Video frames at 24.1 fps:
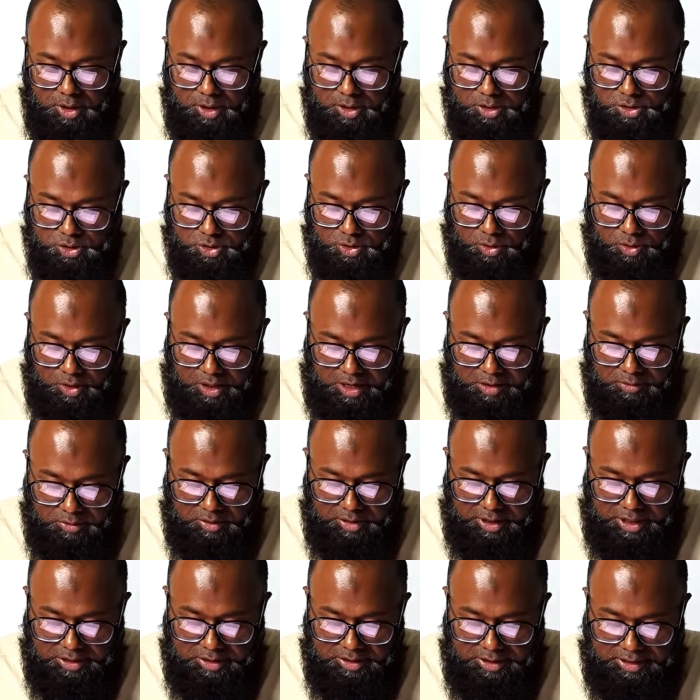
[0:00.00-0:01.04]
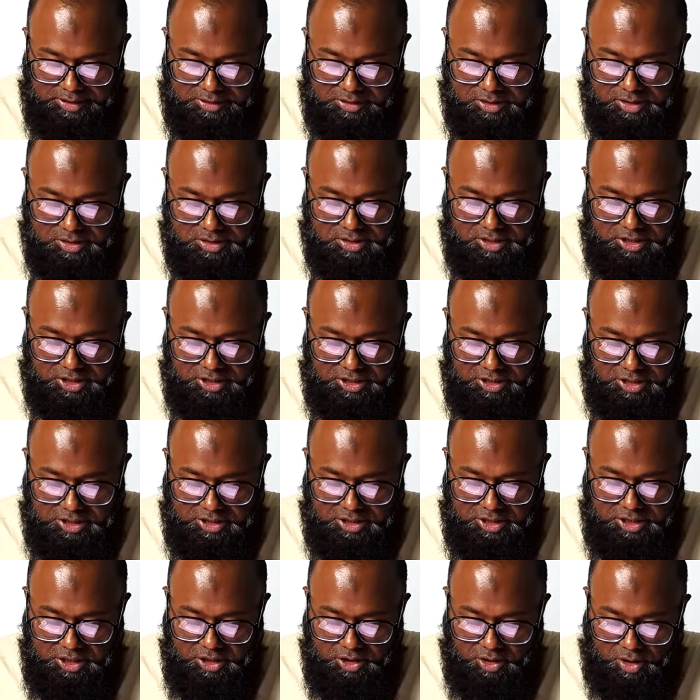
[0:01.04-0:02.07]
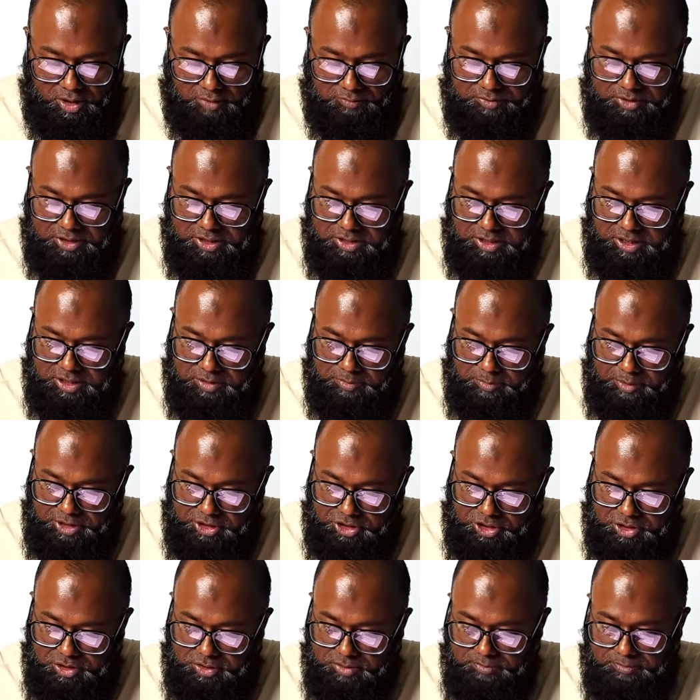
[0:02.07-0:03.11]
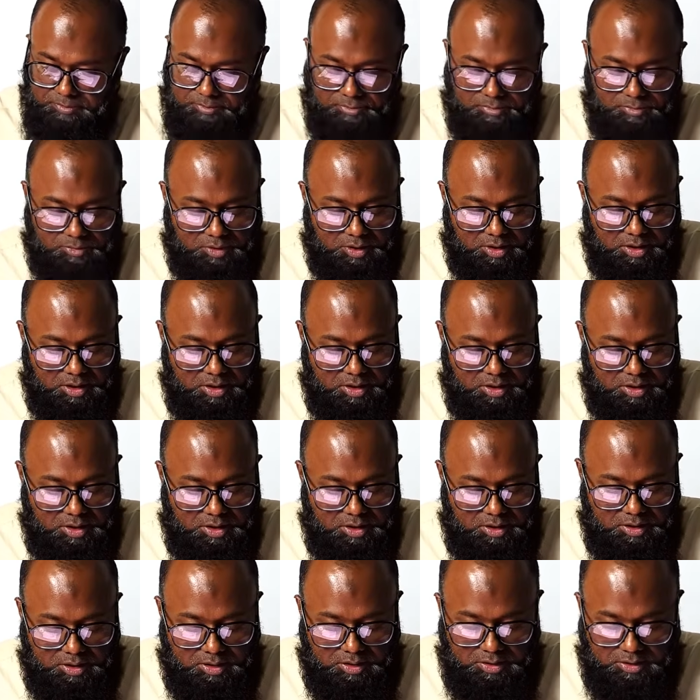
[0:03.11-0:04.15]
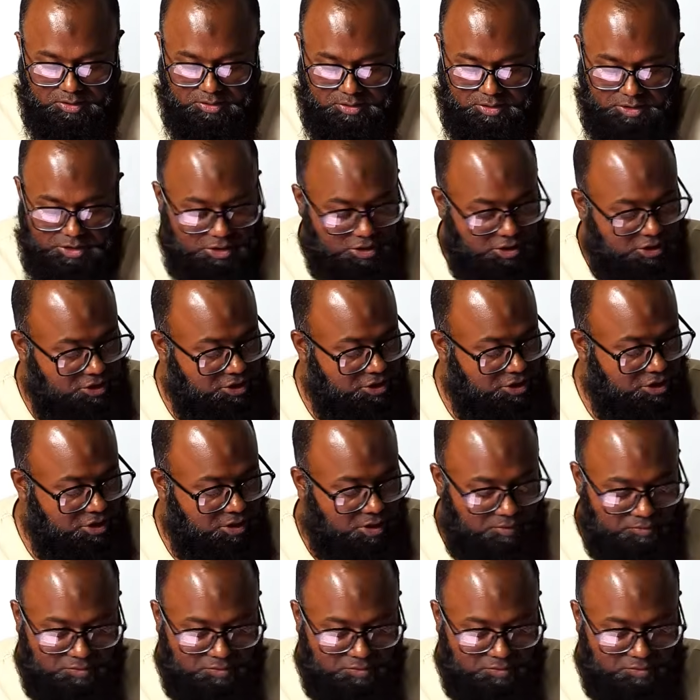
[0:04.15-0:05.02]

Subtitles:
So I will write like this, ddt of this expression, ddt of